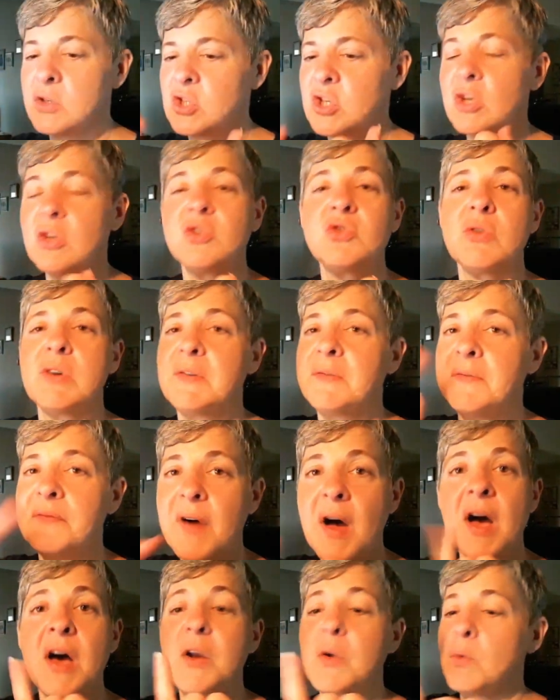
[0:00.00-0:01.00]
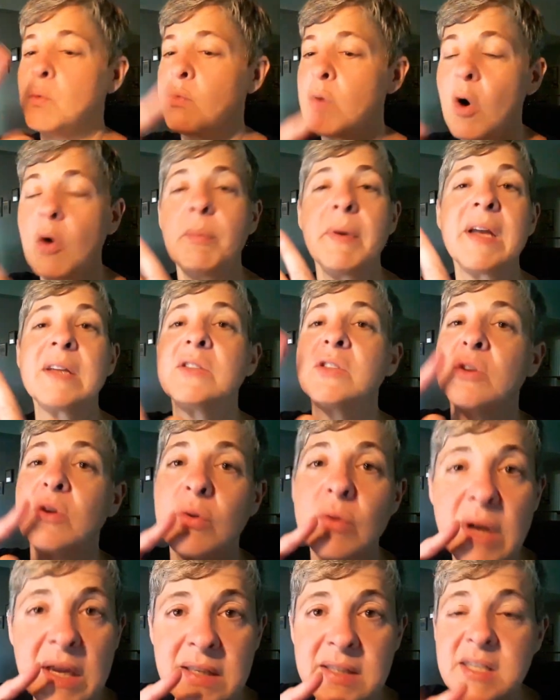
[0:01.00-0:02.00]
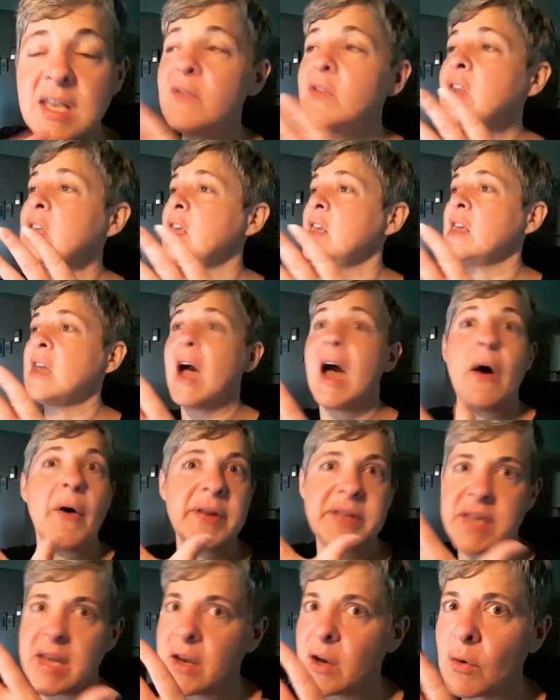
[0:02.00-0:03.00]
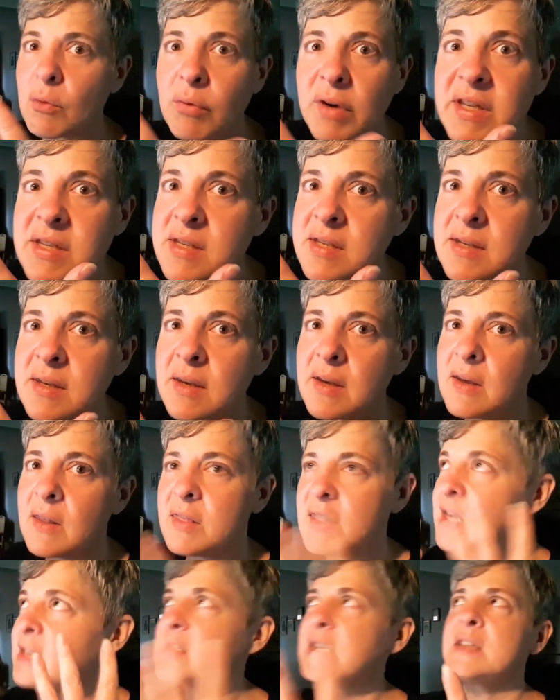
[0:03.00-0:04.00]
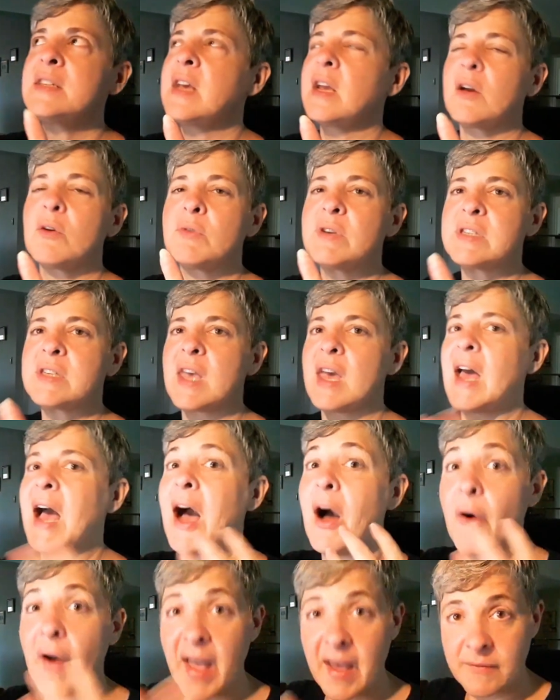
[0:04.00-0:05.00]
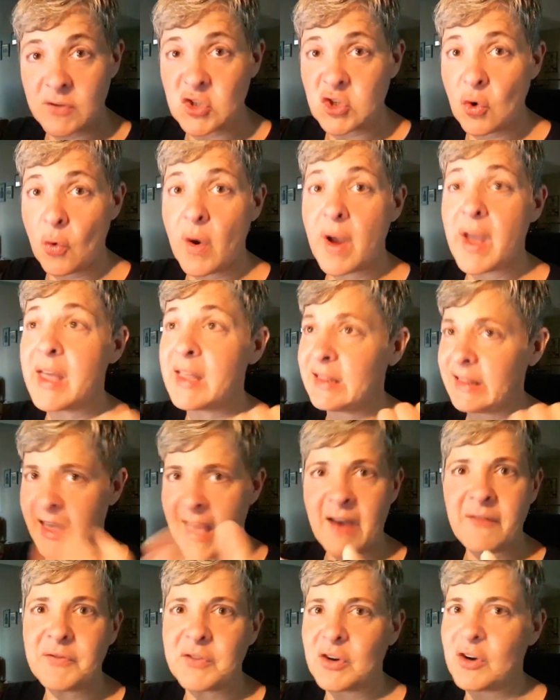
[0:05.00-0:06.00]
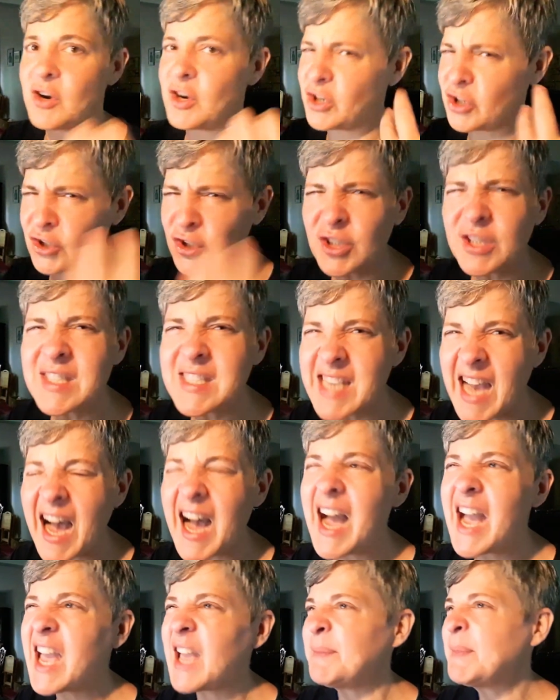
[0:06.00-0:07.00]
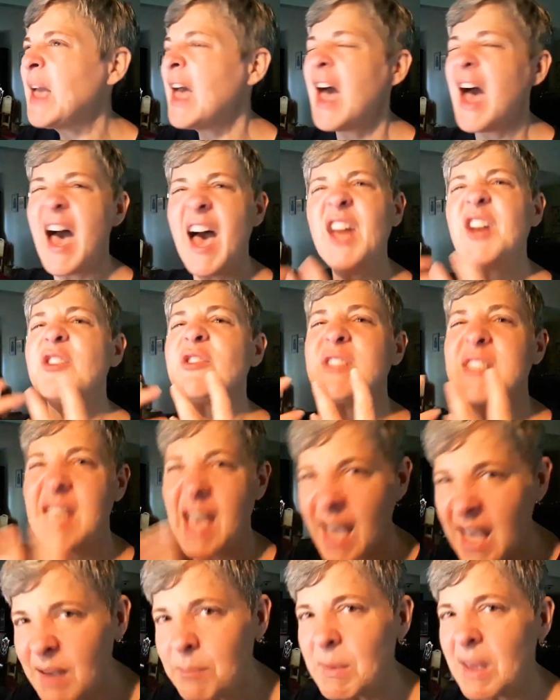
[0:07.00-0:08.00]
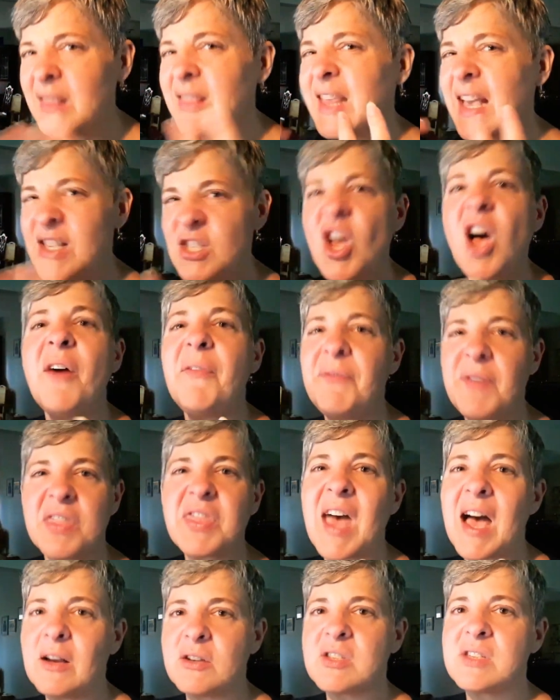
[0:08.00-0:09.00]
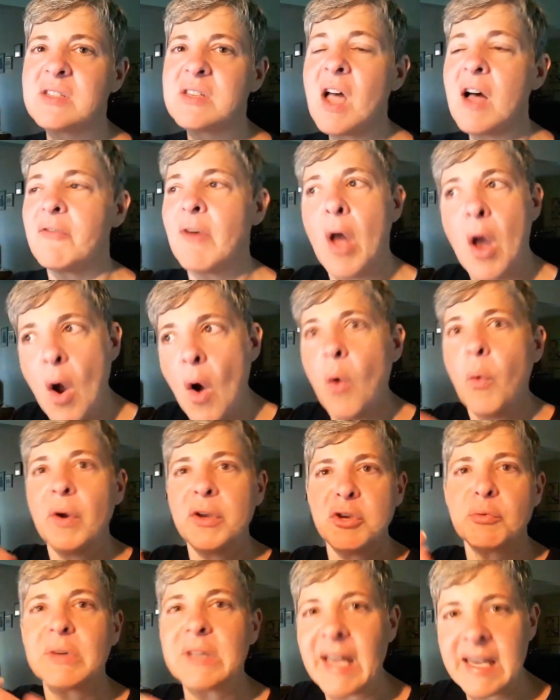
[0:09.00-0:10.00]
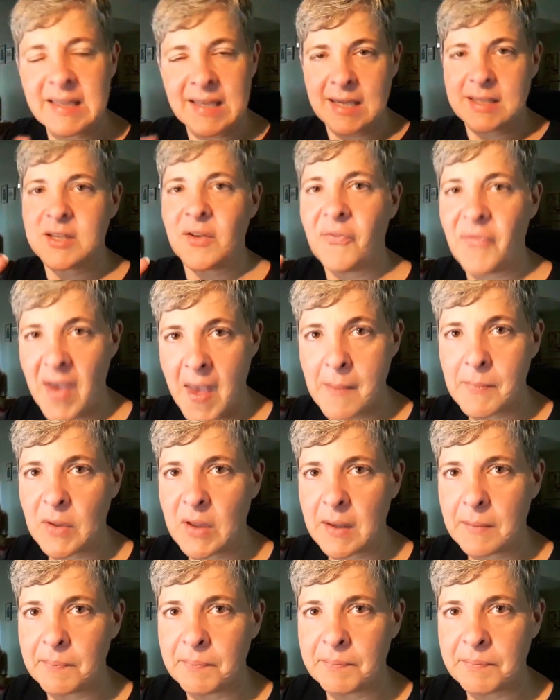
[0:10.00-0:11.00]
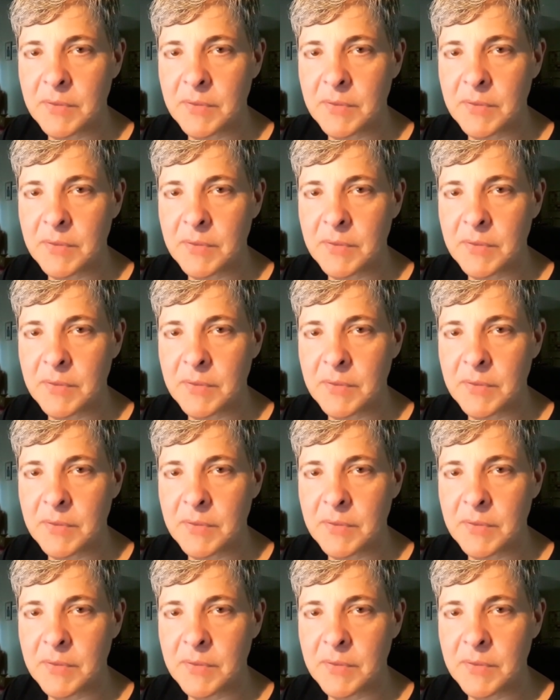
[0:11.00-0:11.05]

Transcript: children, fun, romance, creativity, how I take a risk things I take a risk at, how I have joy, laughter, a good time, entertainment. That's all fifth house stuff. Well, you relate that to family.